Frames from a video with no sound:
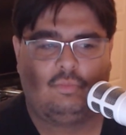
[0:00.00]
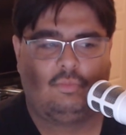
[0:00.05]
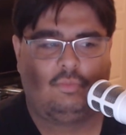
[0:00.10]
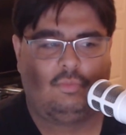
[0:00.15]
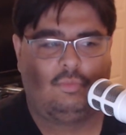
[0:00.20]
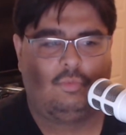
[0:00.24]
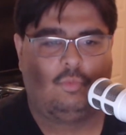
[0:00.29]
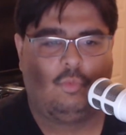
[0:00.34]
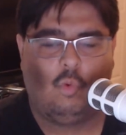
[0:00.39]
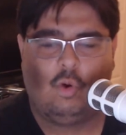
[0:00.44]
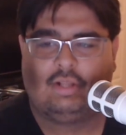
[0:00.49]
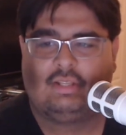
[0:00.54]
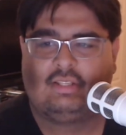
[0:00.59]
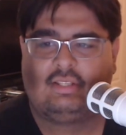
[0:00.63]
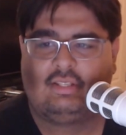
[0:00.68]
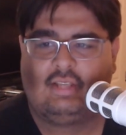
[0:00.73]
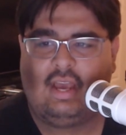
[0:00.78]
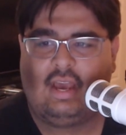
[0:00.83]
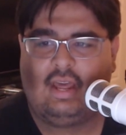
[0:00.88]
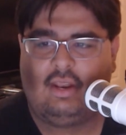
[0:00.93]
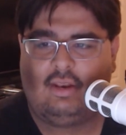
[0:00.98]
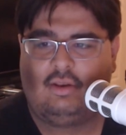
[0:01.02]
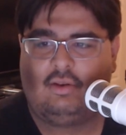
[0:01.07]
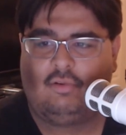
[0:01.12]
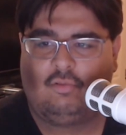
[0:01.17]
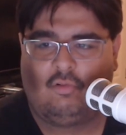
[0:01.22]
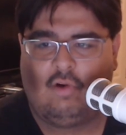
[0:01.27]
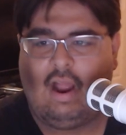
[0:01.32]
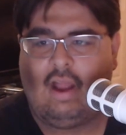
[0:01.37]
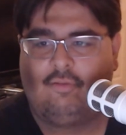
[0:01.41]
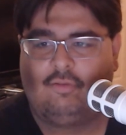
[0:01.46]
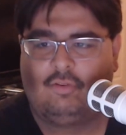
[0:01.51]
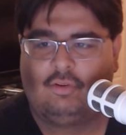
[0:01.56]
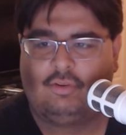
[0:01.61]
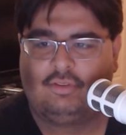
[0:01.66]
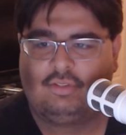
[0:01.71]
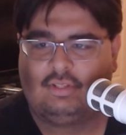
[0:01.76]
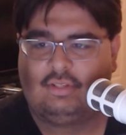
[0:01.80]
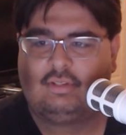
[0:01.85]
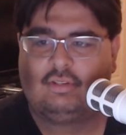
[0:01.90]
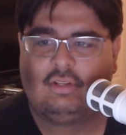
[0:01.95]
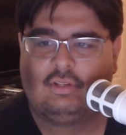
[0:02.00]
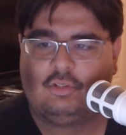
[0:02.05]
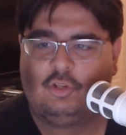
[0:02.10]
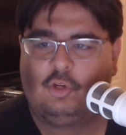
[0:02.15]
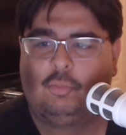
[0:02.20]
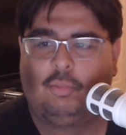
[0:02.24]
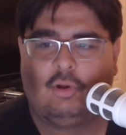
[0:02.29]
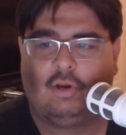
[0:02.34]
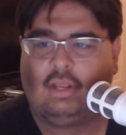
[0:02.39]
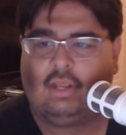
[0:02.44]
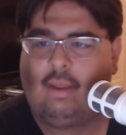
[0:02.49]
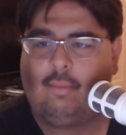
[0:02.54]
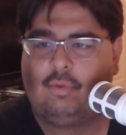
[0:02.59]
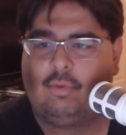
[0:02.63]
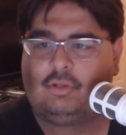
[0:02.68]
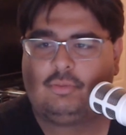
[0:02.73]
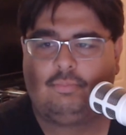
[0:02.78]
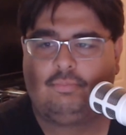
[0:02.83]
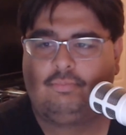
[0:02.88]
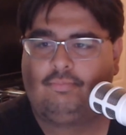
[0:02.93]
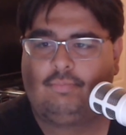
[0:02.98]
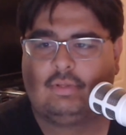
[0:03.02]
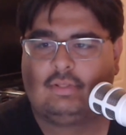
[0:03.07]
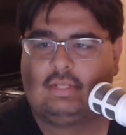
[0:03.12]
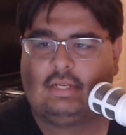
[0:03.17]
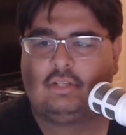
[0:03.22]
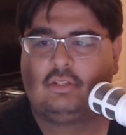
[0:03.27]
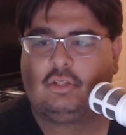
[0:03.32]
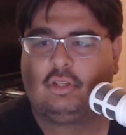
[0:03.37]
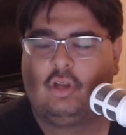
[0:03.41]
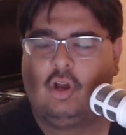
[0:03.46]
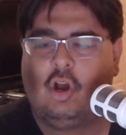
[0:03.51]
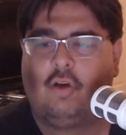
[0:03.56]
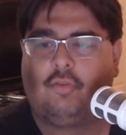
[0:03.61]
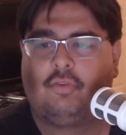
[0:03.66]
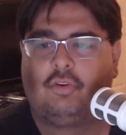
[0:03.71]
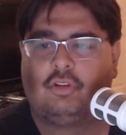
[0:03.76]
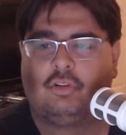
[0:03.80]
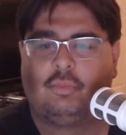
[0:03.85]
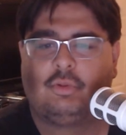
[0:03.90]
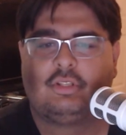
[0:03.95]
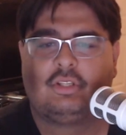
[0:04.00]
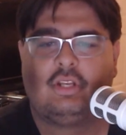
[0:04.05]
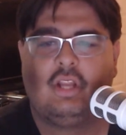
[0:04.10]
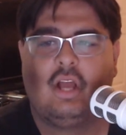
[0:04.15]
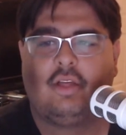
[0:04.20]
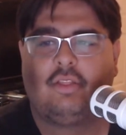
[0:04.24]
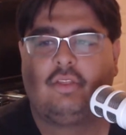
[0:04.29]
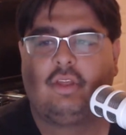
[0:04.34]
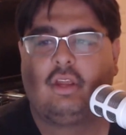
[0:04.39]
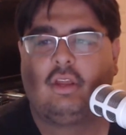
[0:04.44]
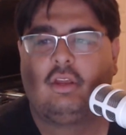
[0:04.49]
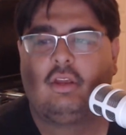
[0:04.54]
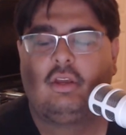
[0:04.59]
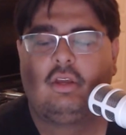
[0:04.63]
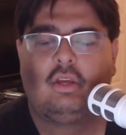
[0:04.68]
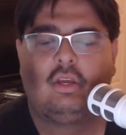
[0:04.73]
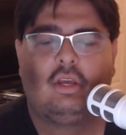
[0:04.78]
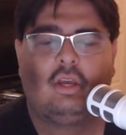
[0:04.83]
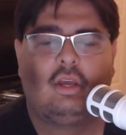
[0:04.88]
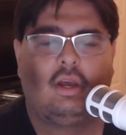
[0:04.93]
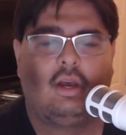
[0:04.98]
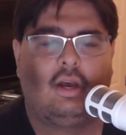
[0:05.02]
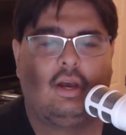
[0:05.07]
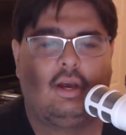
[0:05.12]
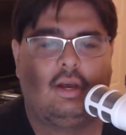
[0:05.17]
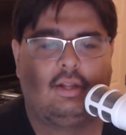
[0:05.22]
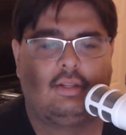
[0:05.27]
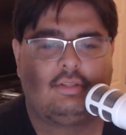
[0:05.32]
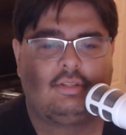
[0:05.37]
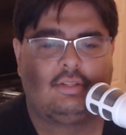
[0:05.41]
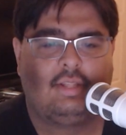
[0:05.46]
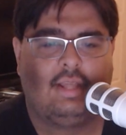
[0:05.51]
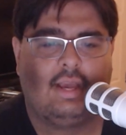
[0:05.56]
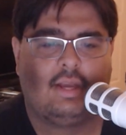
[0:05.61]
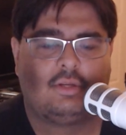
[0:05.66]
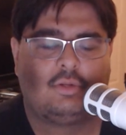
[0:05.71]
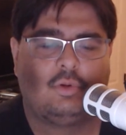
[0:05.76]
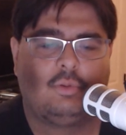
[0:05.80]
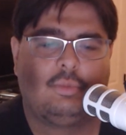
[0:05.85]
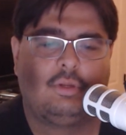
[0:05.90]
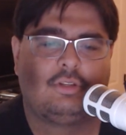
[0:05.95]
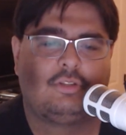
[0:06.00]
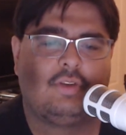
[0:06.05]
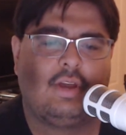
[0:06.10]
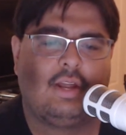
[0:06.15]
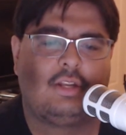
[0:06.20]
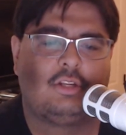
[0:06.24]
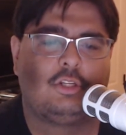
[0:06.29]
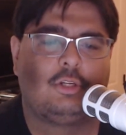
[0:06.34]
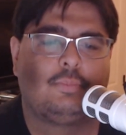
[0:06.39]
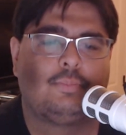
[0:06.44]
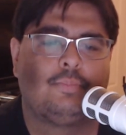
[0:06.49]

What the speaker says: 1 set rivals and the 2-player game, which essentially offers almost nothing to the actual mill strategy.